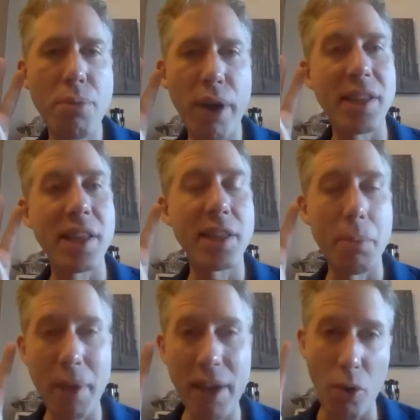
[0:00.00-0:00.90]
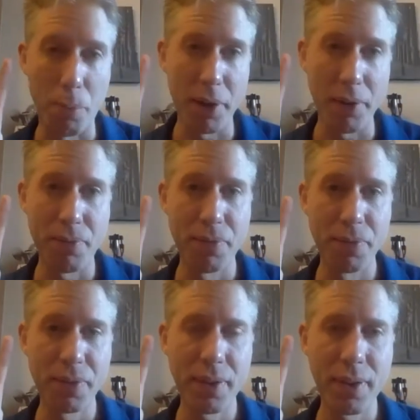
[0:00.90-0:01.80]
spaces to be open.
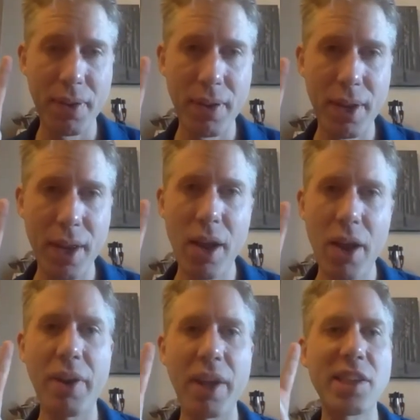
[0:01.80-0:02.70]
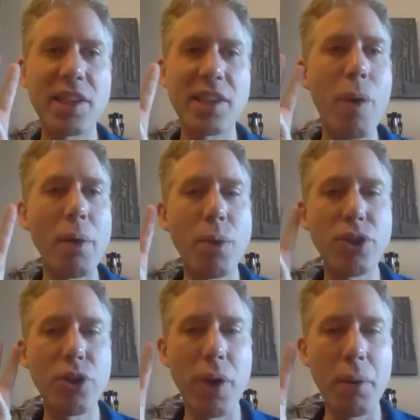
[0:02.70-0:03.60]
Okay, so when
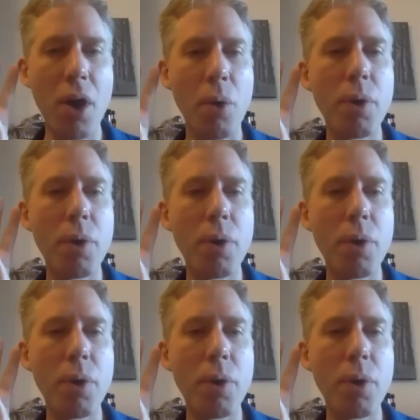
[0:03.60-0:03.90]
we're doing,